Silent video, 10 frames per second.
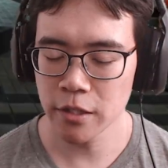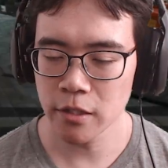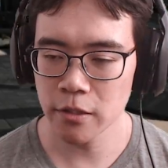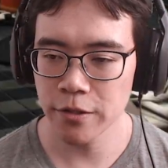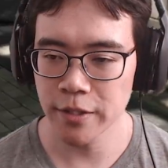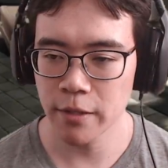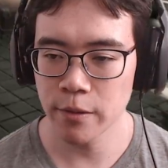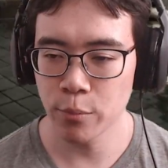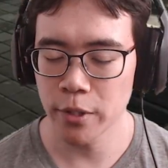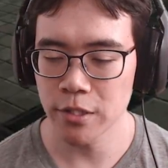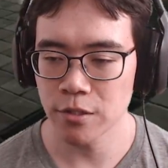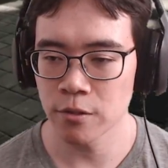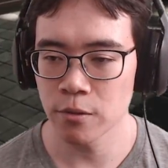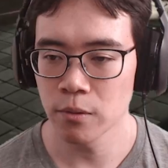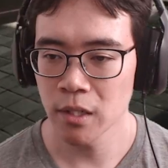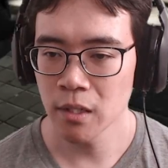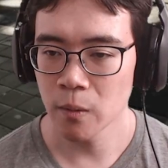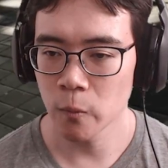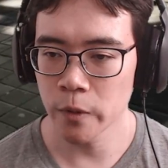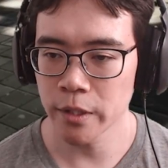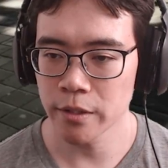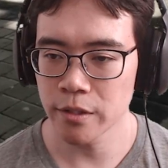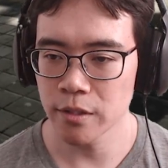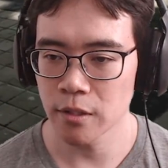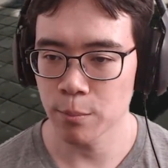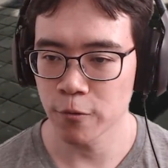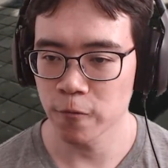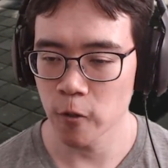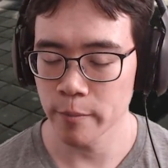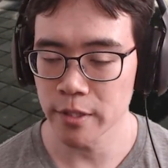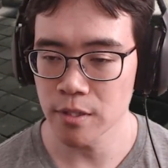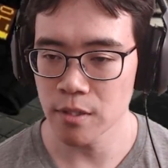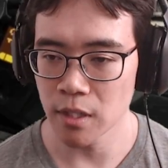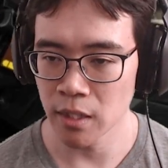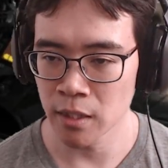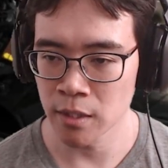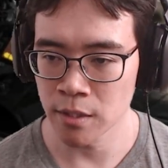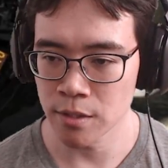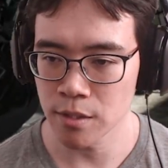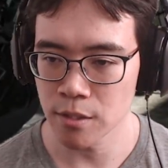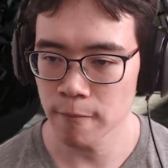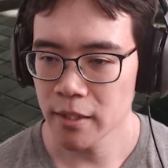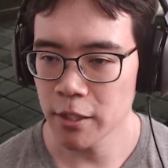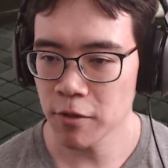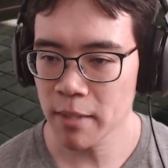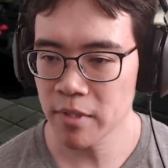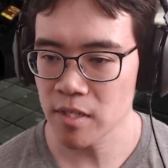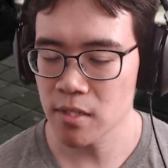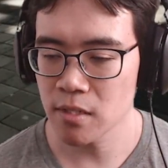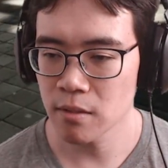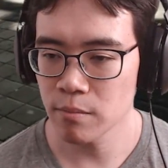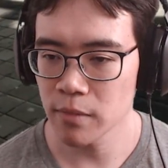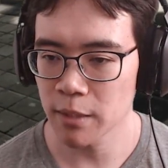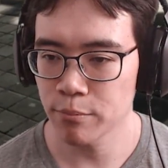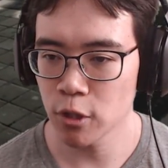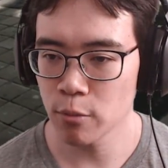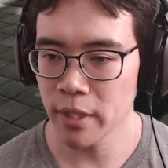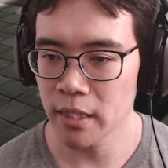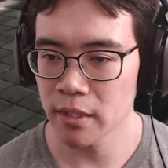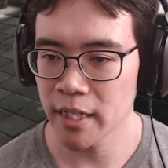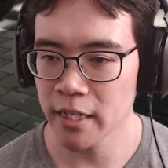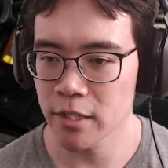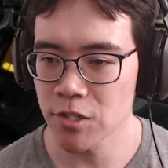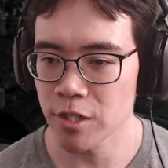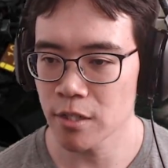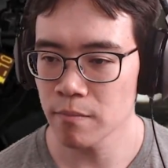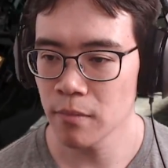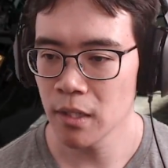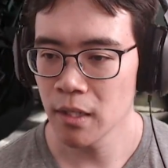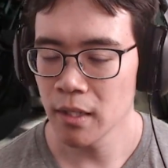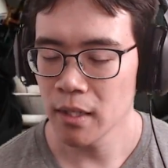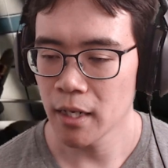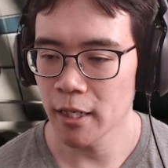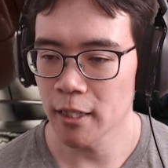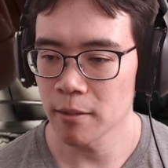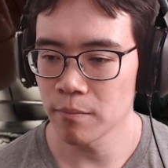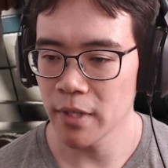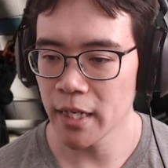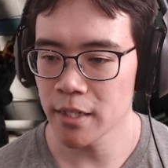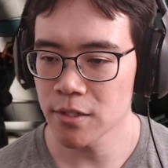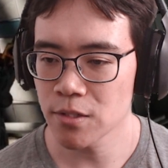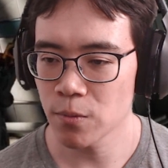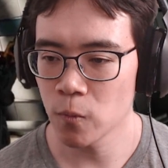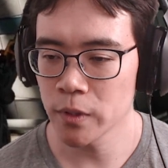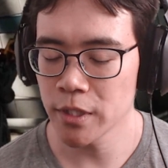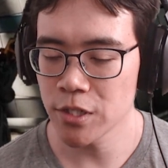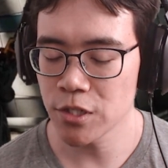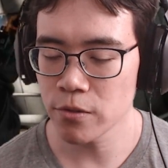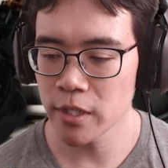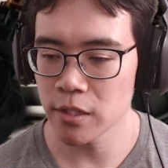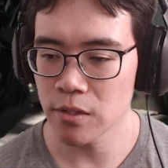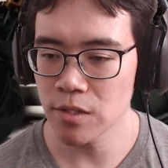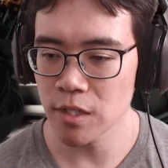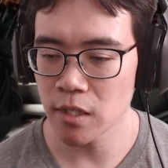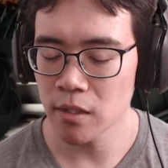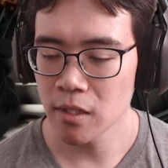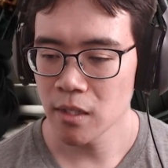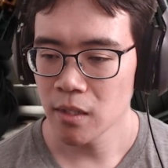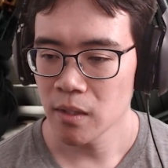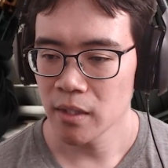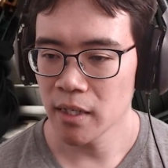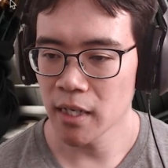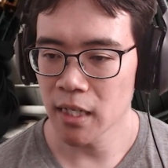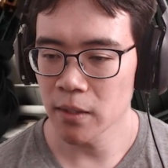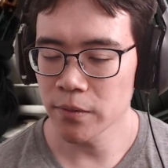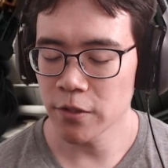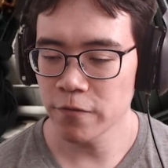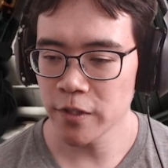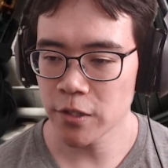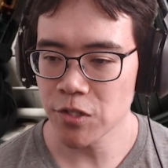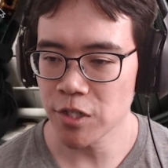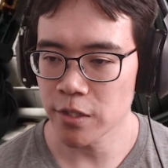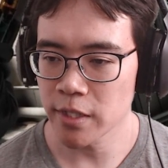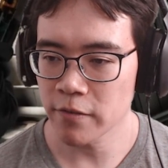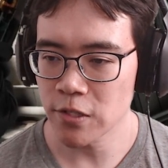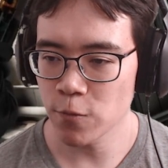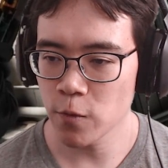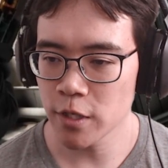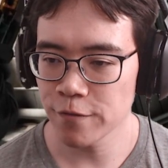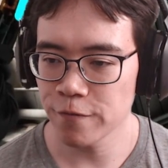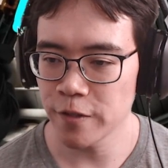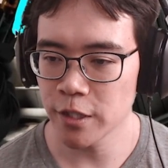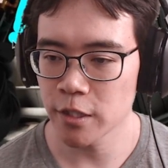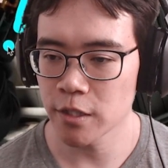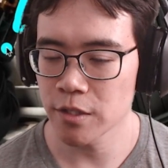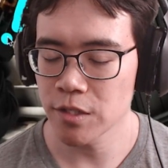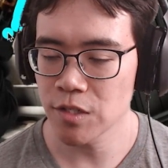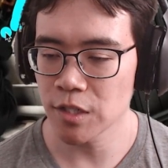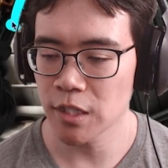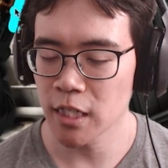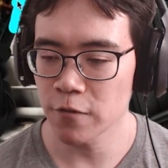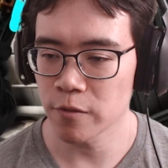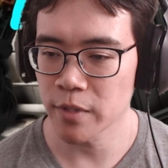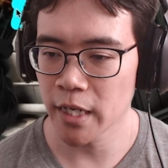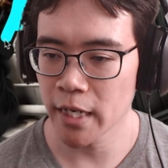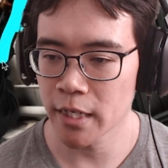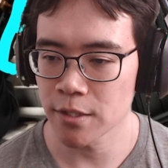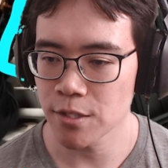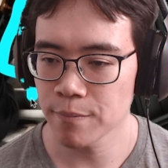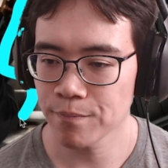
little thing I want to point to with the performance is they grab this like propane canister, and when they do it, you can see their fingers here. They have this one finger sticking out from the hand,